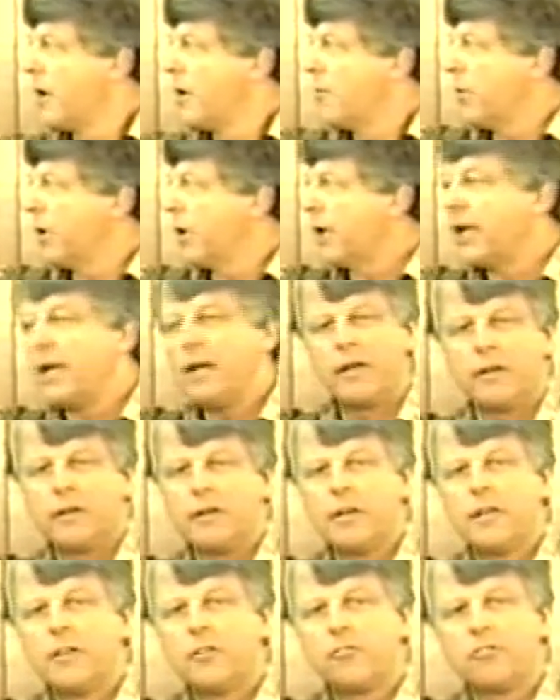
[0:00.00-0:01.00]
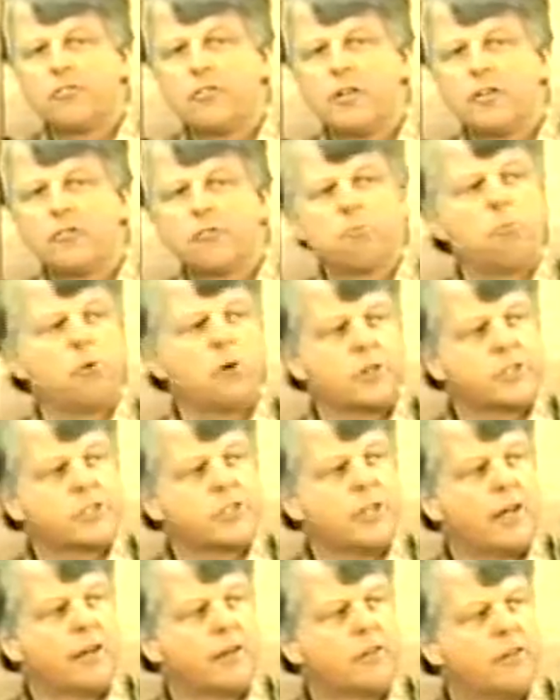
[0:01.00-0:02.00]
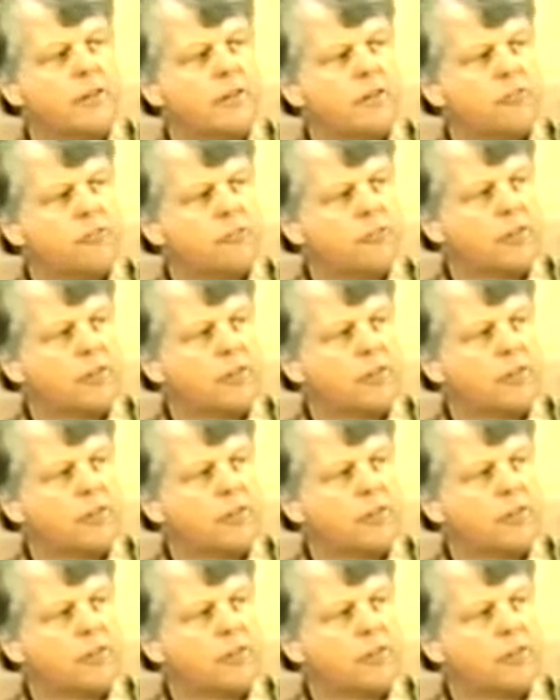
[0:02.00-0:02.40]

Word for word: But again, it's, it's books like this